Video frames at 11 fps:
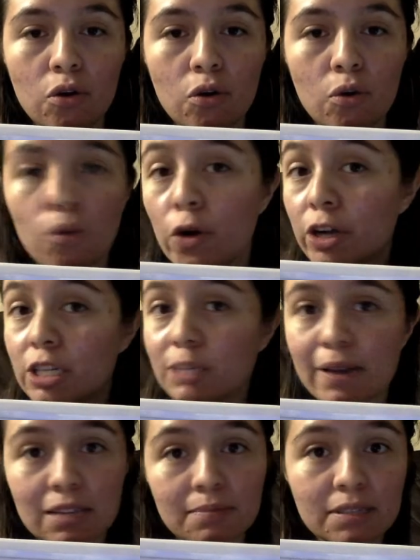words by
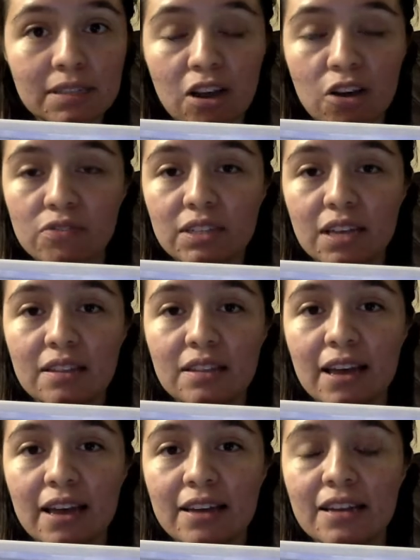themselves and
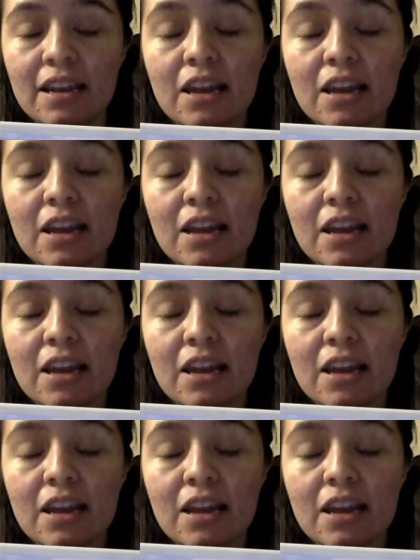then